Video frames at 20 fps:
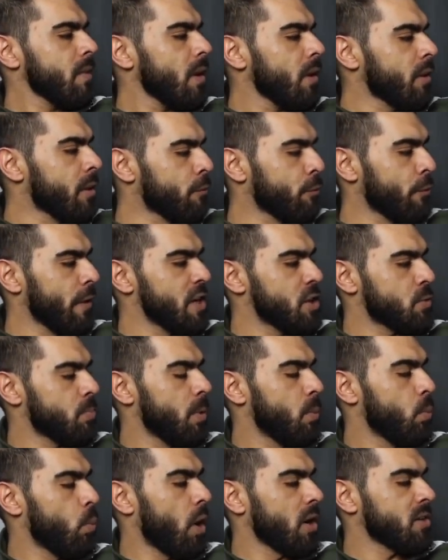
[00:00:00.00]
The
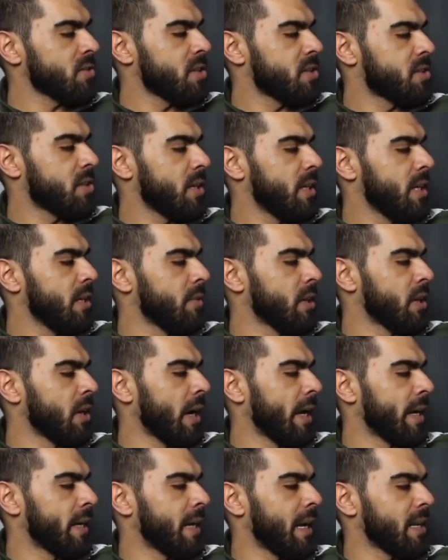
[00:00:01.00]
Frenchman wanted to leave
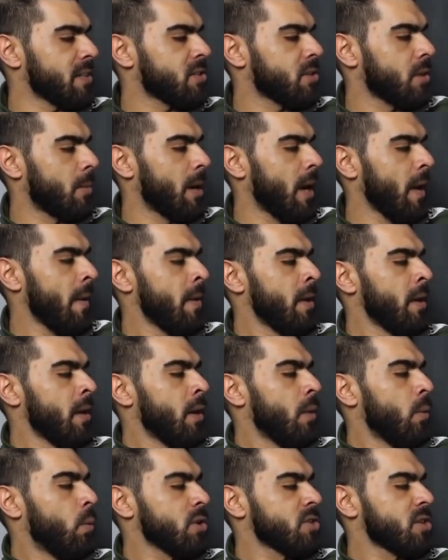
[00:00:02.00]
United last summer,
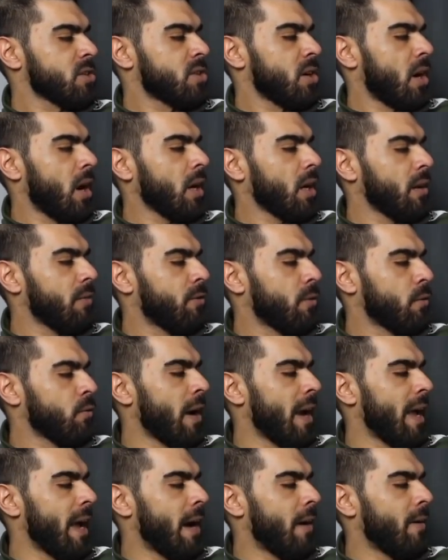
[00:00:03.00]
was a target for
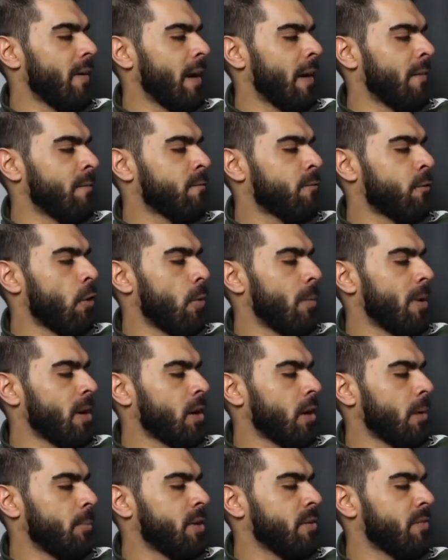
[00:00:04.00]
Real and former
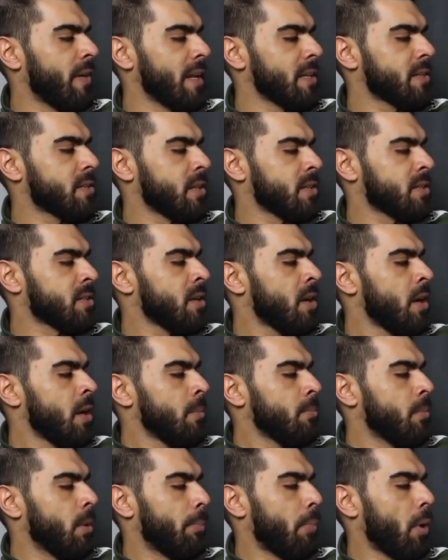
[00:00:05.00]
club Juventus,
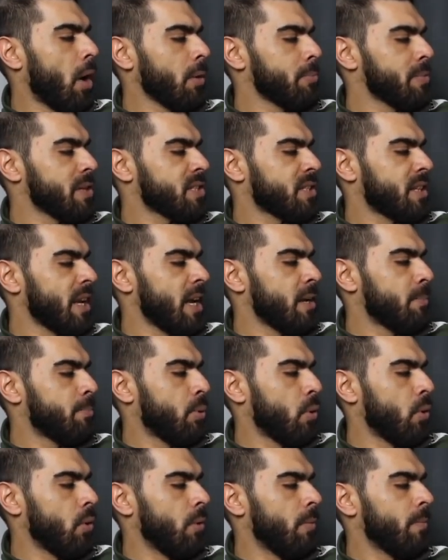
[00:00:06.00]
but Pogba stayed
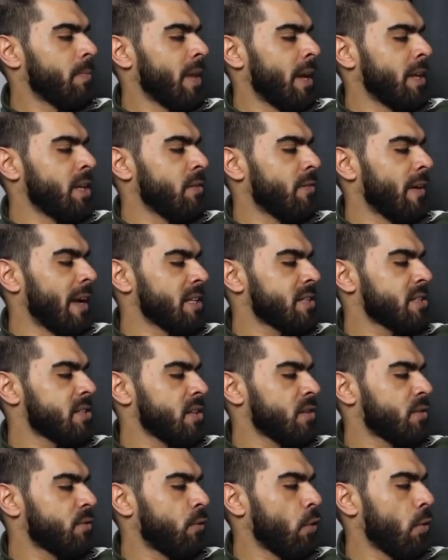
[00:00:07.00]
put, and
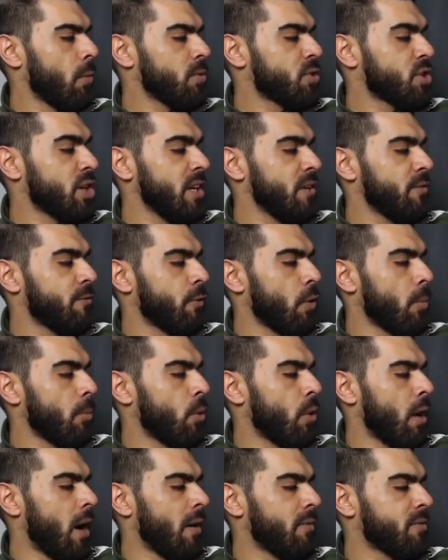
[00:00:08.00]
Juventus' chief
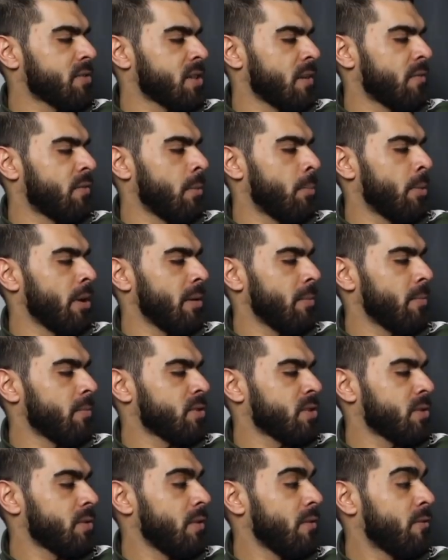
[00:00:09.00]
football officer
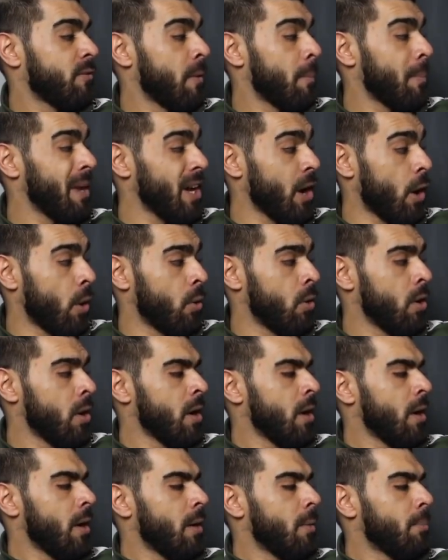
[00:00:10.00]
Fabio
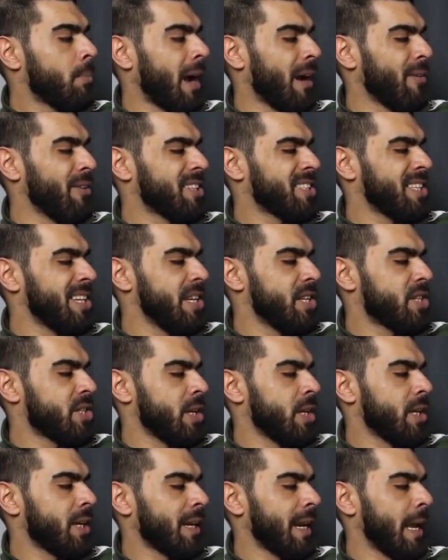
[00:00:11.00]

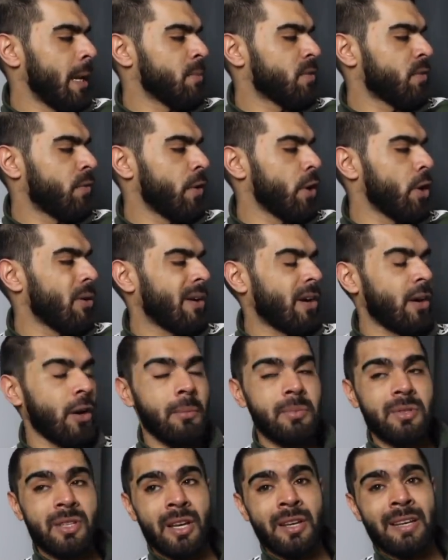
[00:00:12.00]
Paratici claims fewer
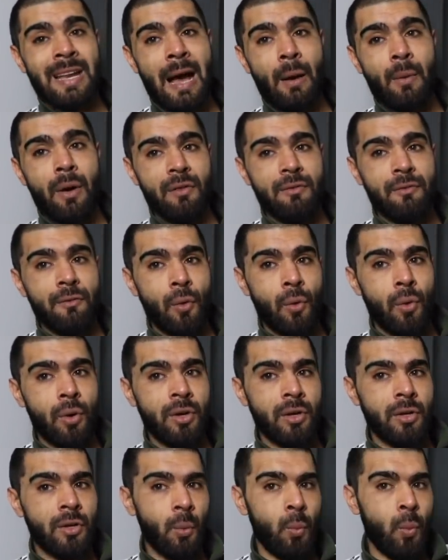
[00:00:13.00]
clubs can now
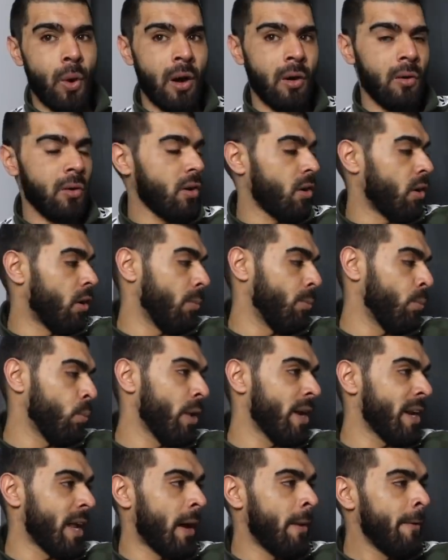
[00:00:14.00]
afford the World Cup
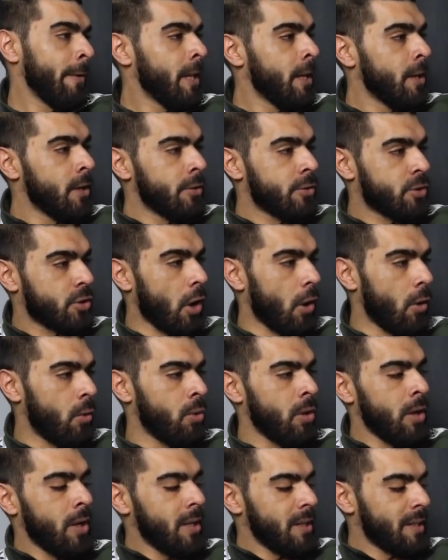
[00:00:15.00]
winner.
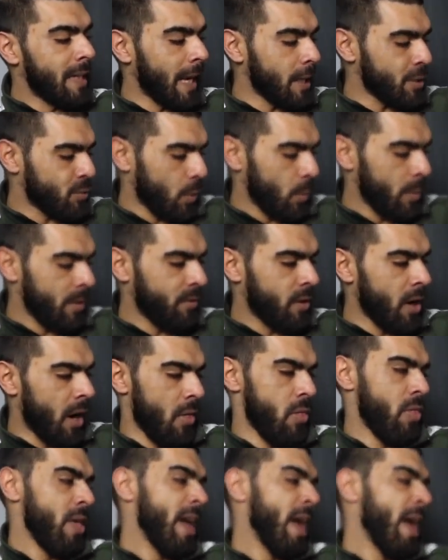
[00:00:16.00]
So that's what we've
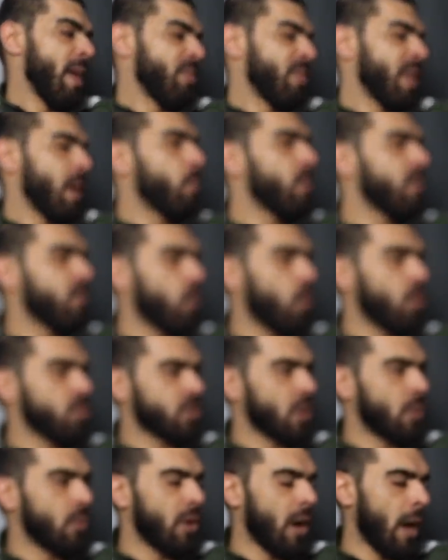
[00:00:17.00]
got there. Then we've
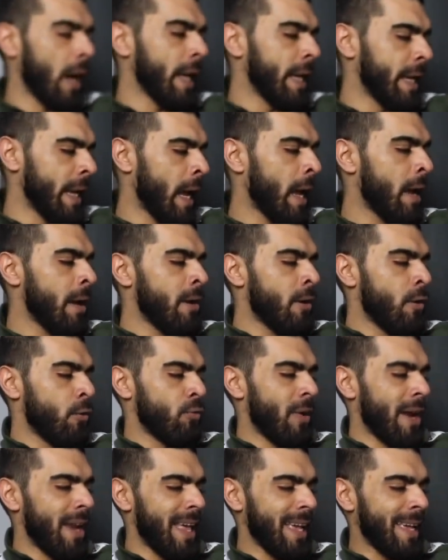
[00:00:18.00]
also got here
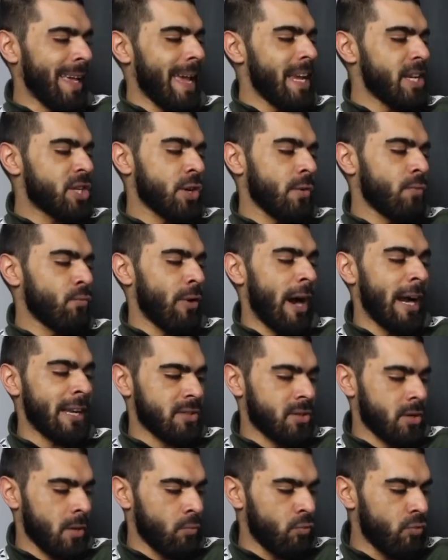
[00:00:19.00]
relegation
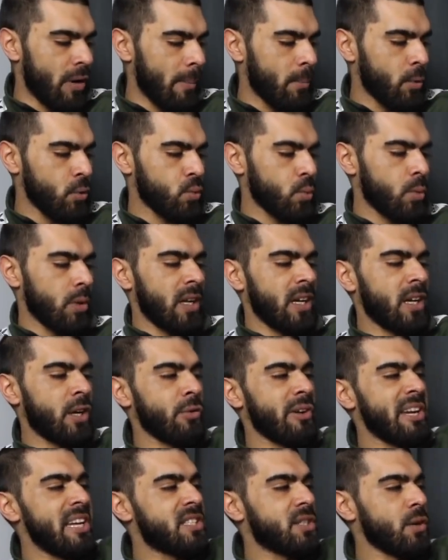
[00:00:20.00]
ransom. Rebels will
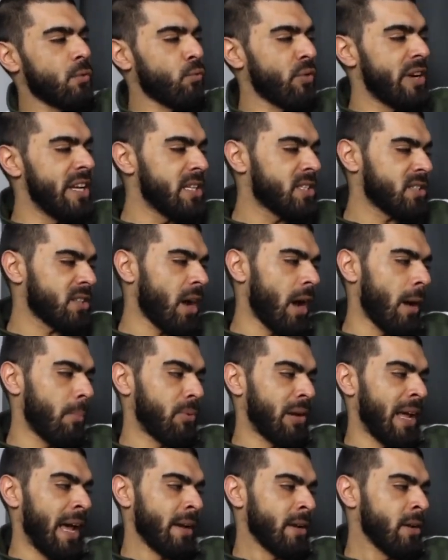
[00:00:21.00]
agree to restart
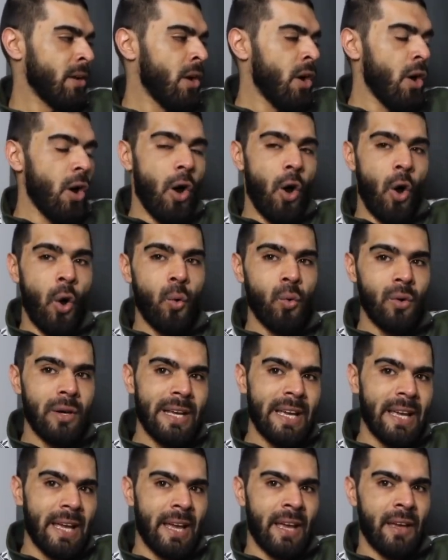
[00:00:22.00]
plan
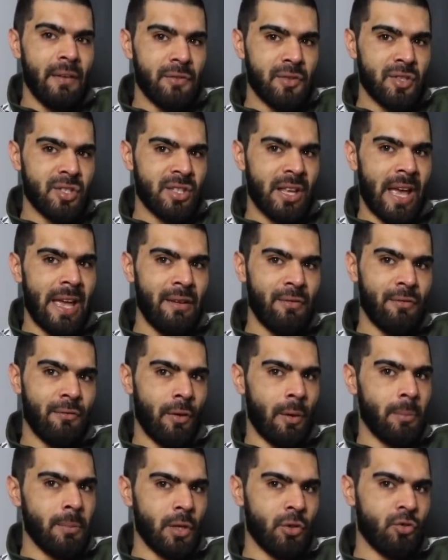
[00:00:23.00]
only if safe
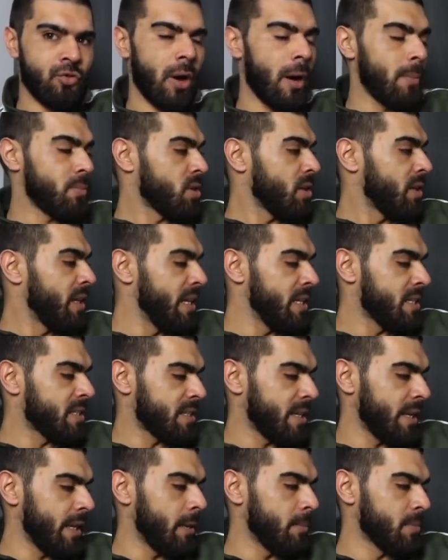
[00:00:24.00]
from the drop. So these
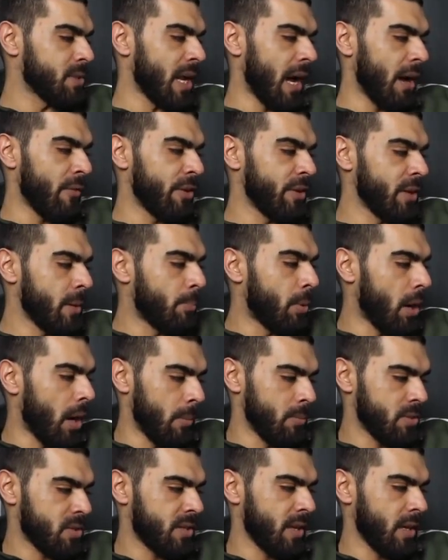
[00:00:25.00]
teams that are in the
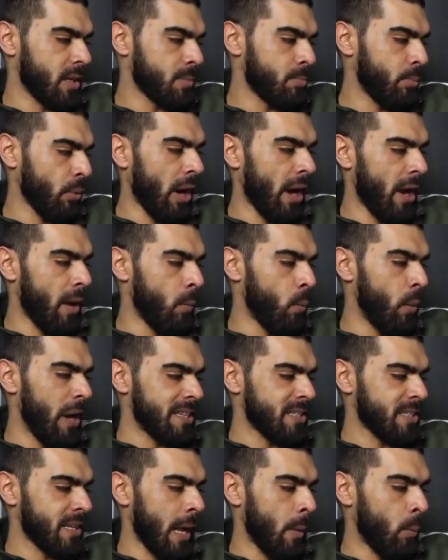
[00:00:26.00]
bottom six, Brighton,
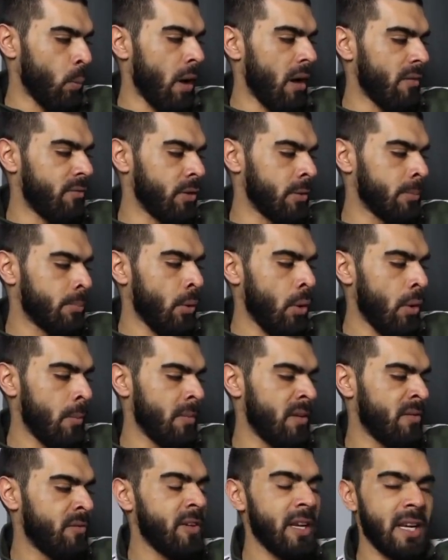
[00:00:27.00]
West Ham, Watford,
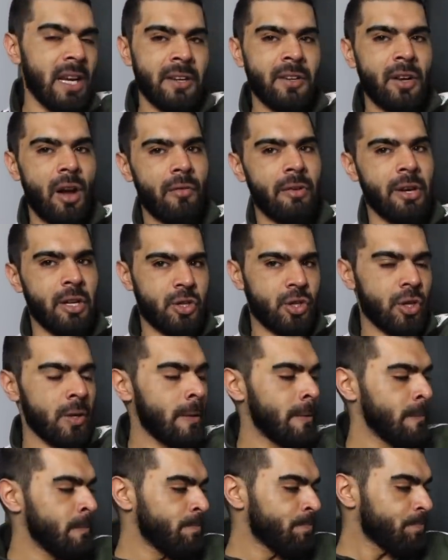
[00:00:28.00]
Bournemouth, Villa, Norwich,
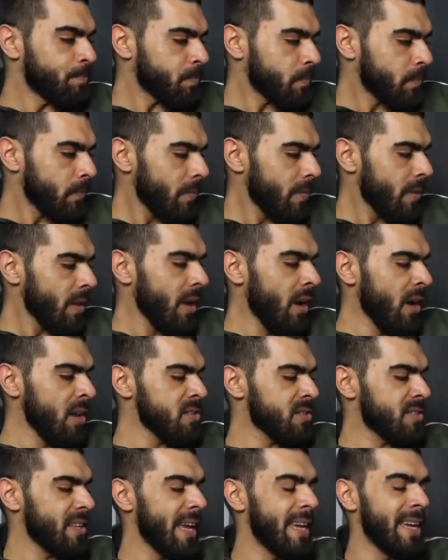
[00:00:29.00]
are
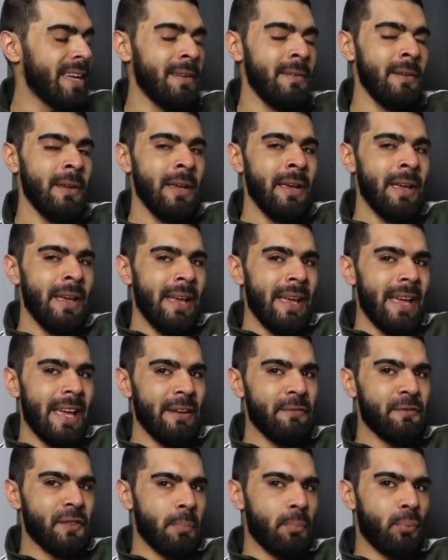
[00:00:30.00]
saying
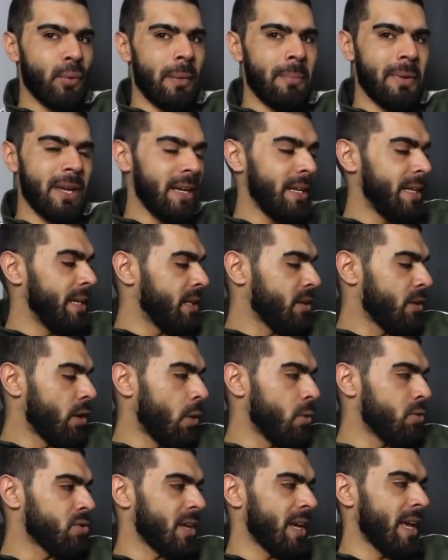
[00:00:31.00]
if the Premier League
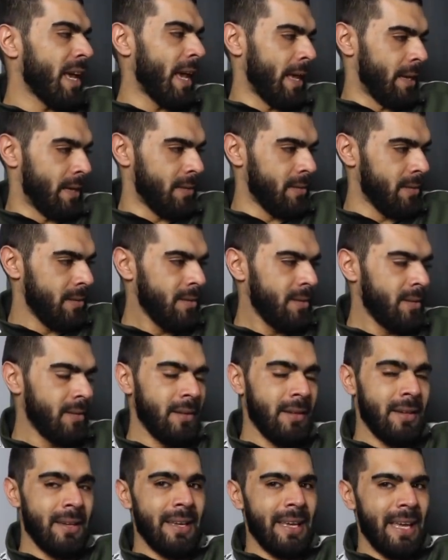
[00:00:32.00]
goes ahead,
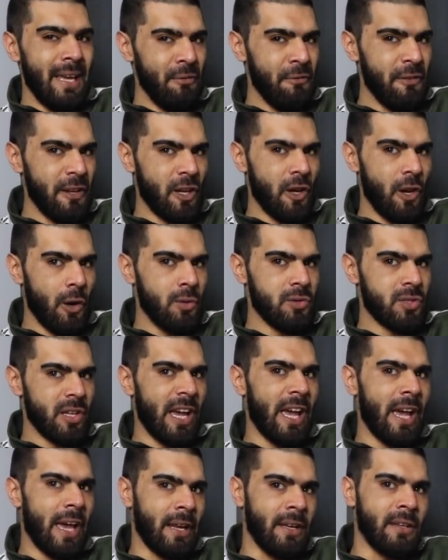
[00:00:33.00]
if it goes
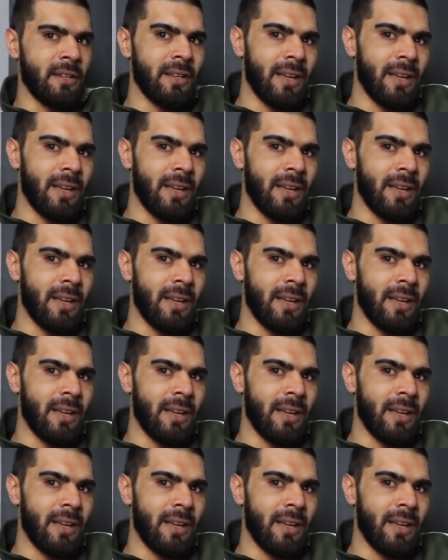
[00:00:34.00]
ahead